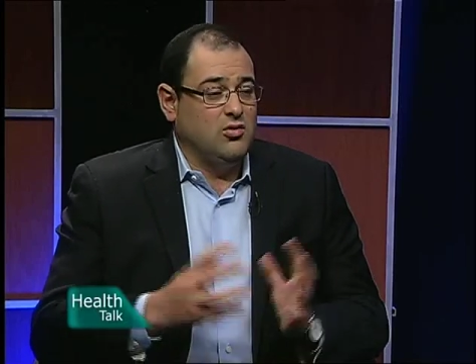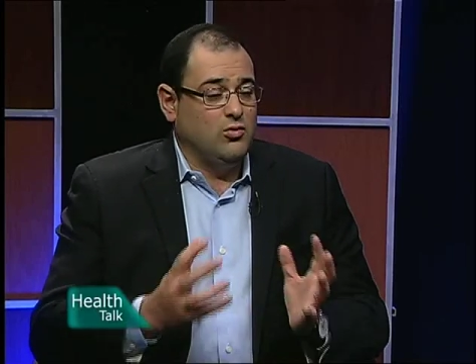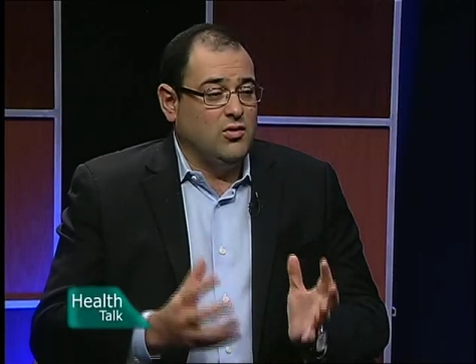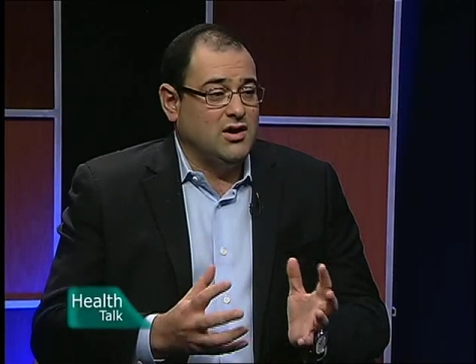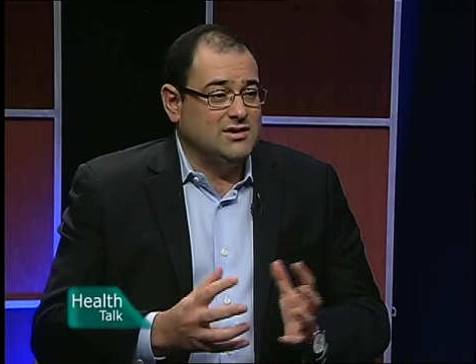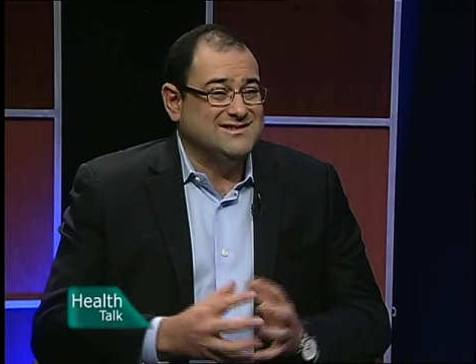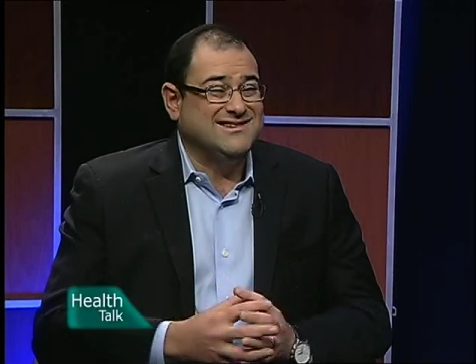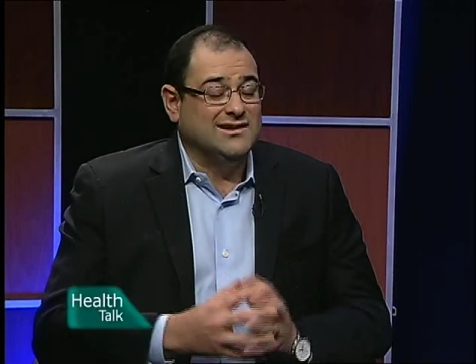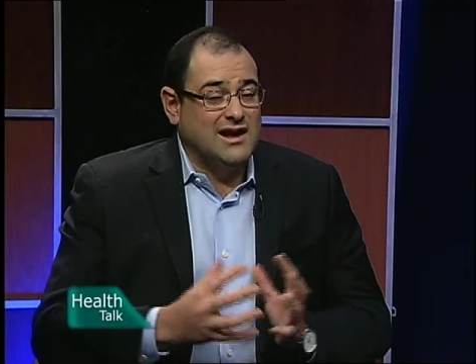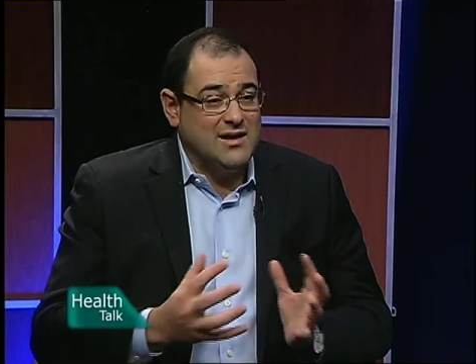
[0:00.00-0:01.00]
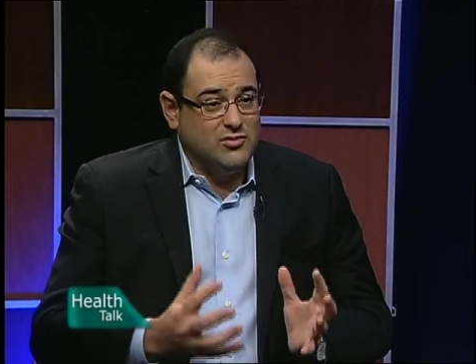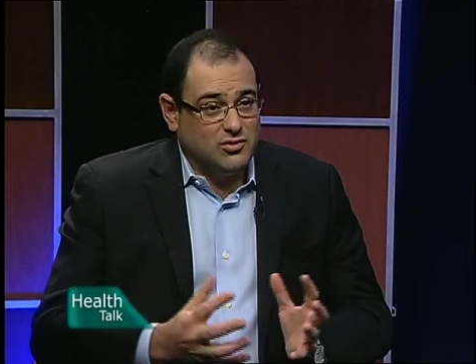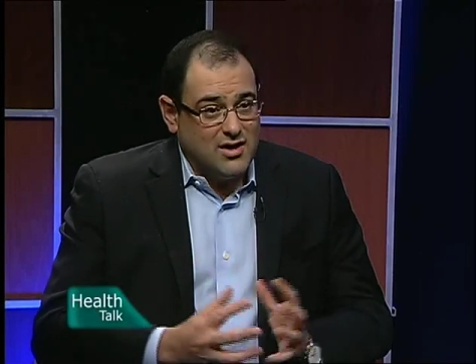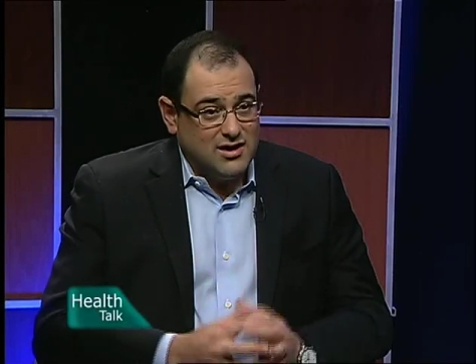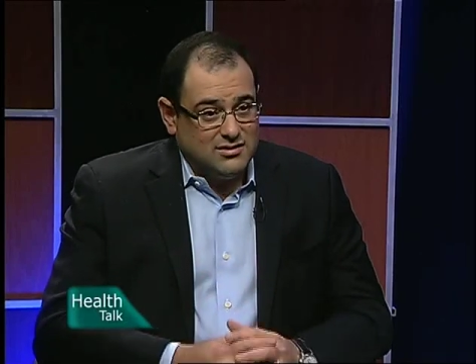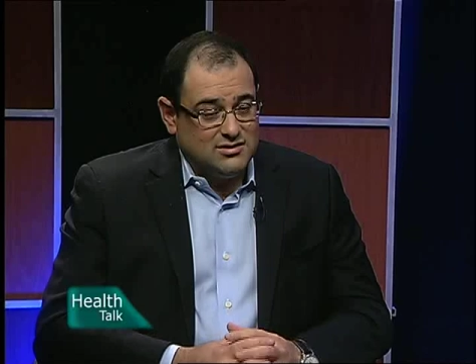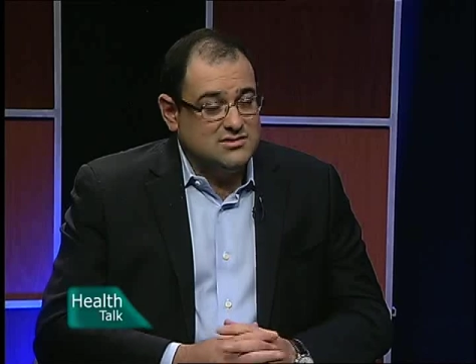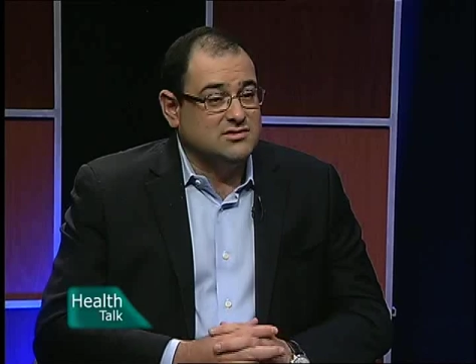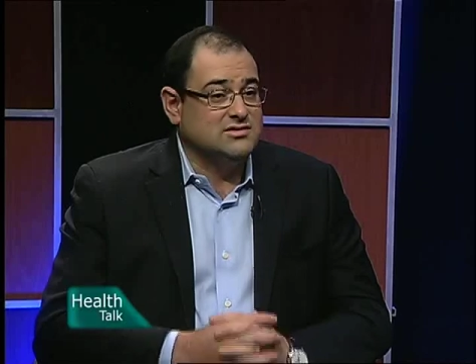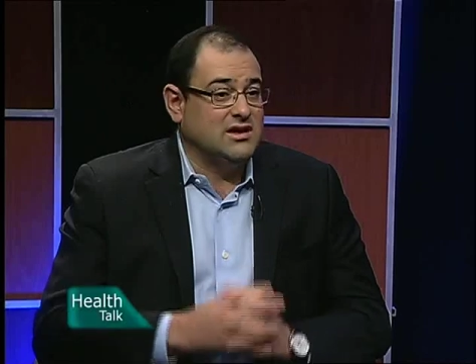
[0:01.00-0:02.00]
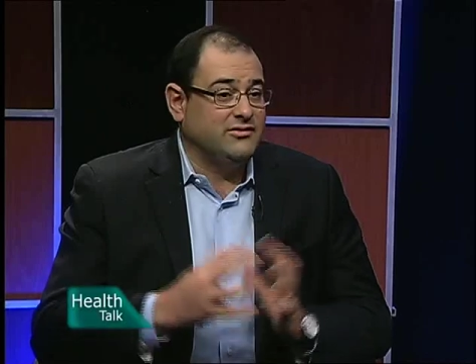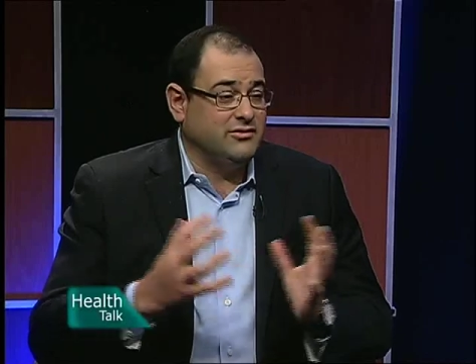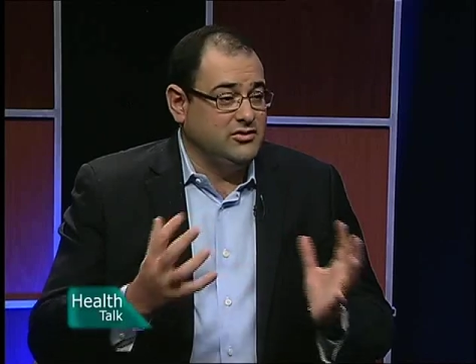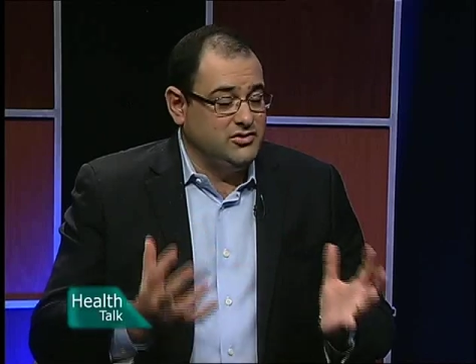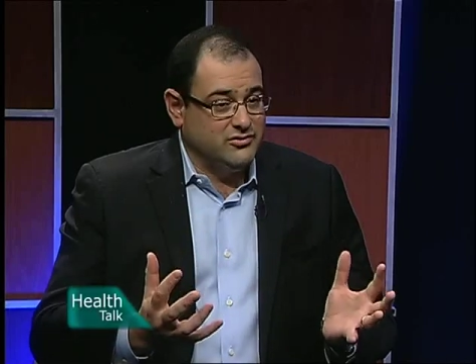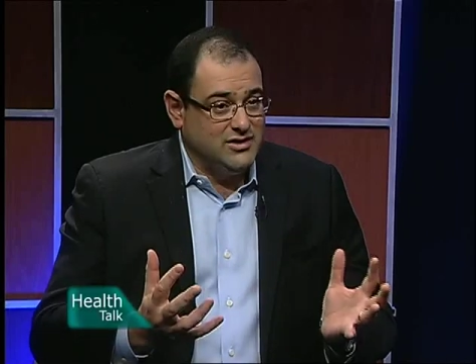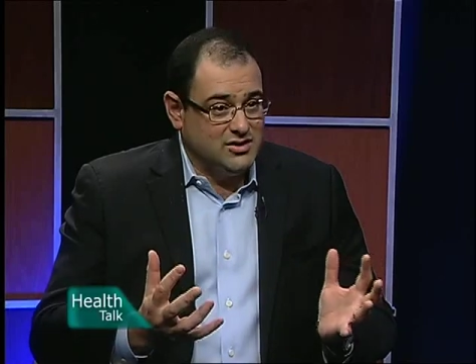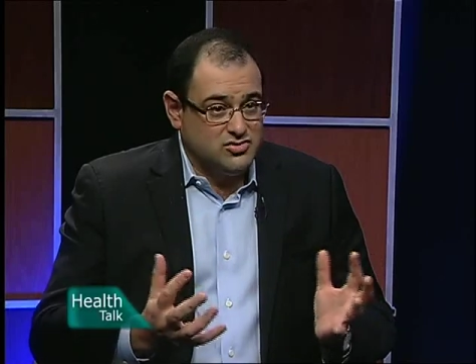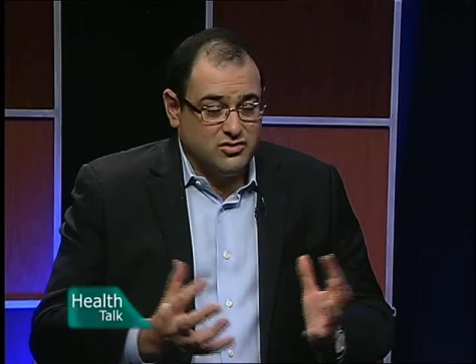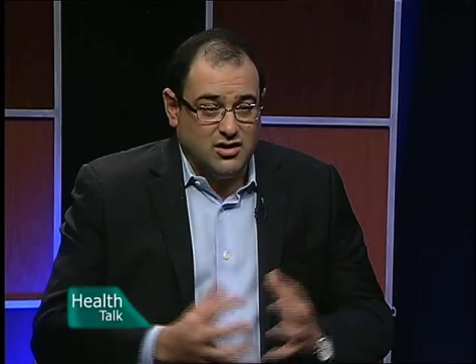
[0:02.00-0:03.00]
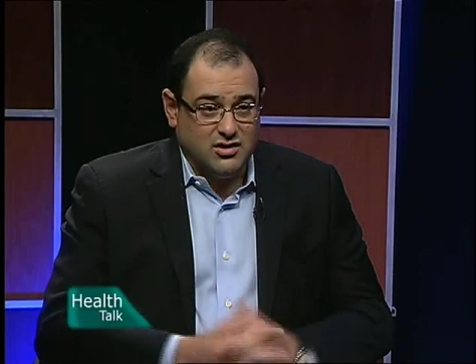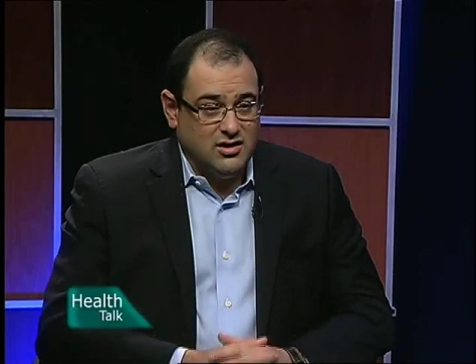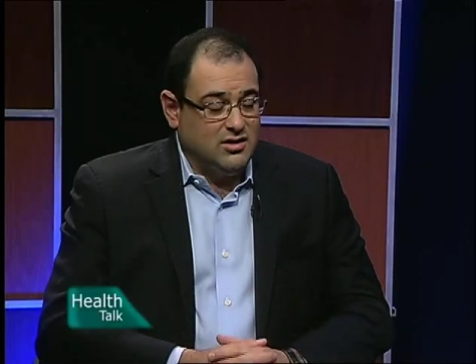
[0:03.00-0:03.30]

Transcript: One is glyburide. It's a sulfonylurea drug